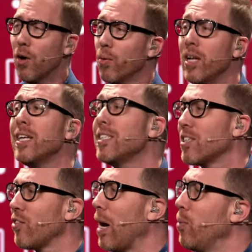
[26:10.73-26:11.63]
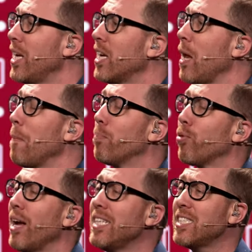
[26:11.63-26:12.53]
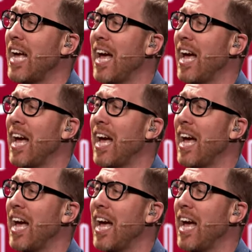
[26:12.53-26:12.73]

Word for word: really so that we can embrace